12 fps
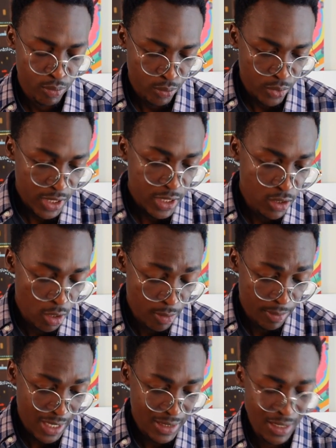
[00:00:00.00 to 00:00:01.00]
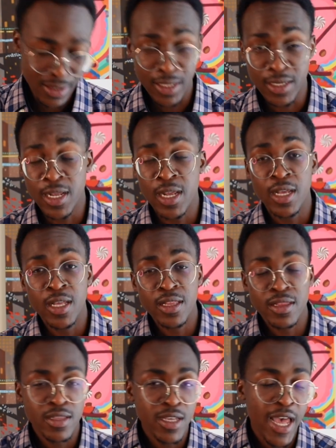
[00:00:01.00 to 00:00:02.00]
predetermined mindset that
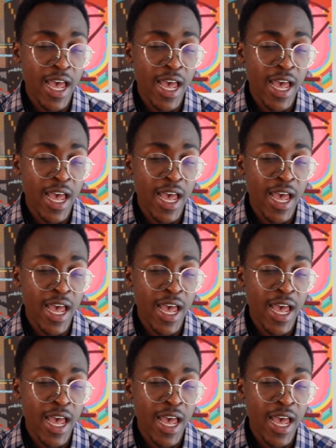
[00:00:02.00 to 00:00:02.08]
the